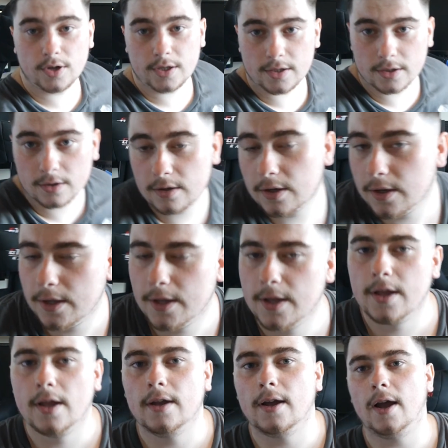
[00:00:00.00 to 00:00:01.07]
right there.
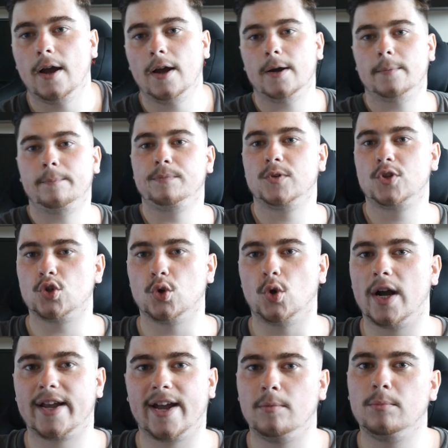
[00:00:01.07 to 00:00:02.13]
So
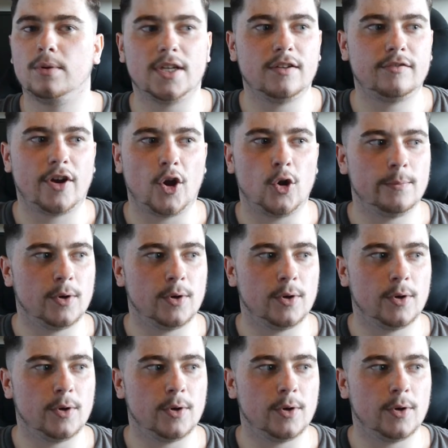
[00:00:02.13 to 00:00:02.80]
I can't believe how